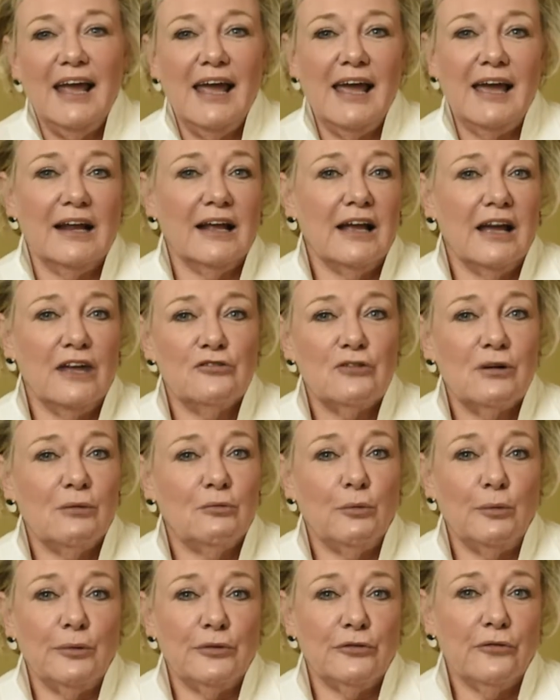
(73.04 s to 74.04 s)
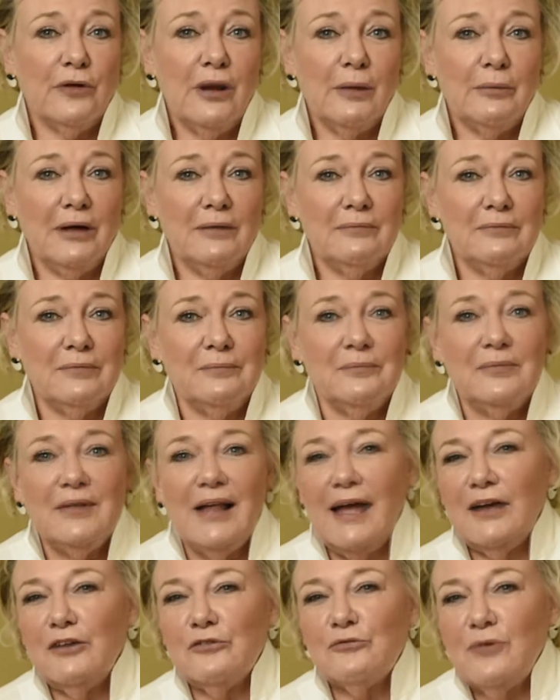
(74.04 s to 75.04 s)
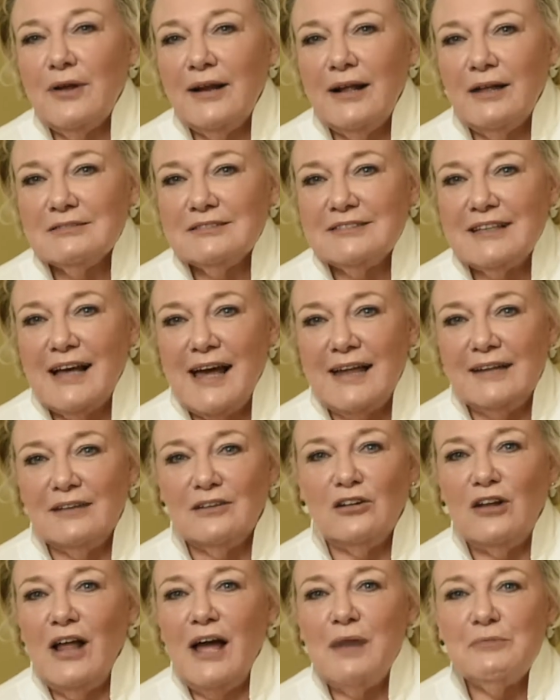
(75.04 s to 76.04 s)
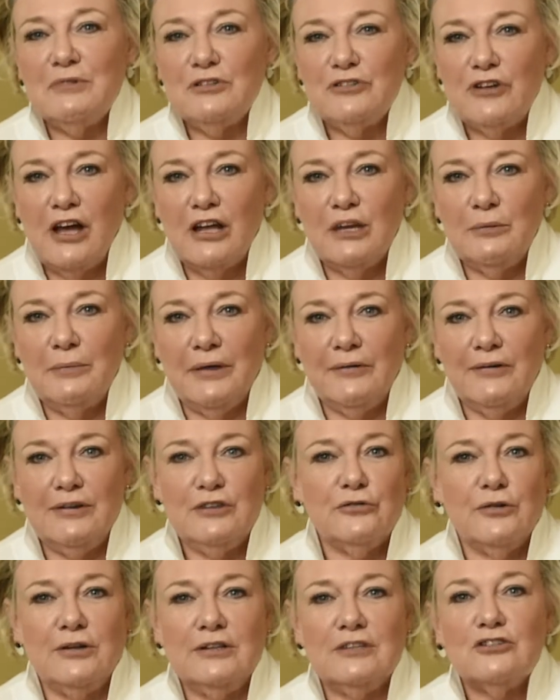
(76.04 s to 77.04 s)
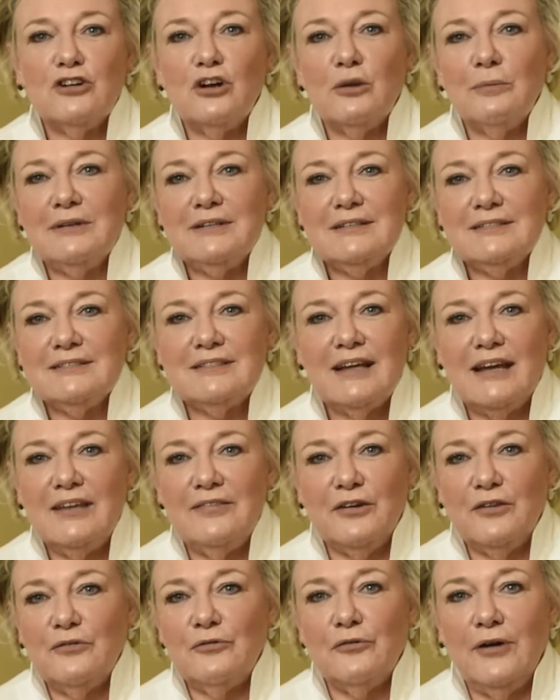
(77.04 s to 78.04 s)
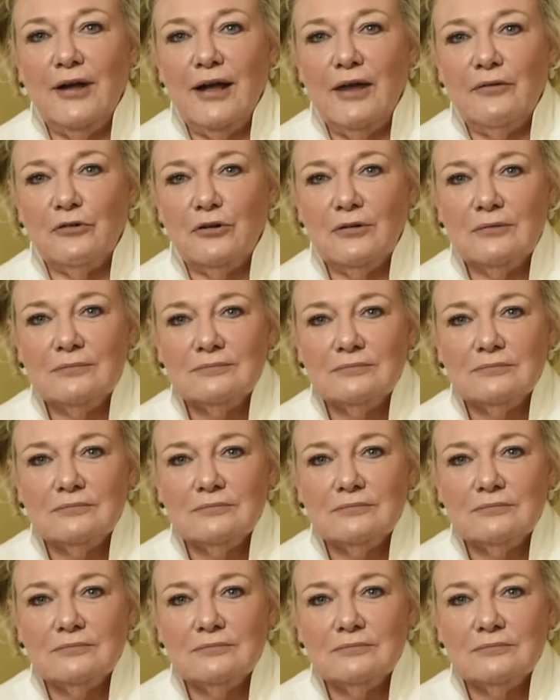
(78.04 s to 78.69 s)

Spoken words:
and I got in trouble with Grandma, I could run outside, climb the chinaberry tree, determined to stay there forever.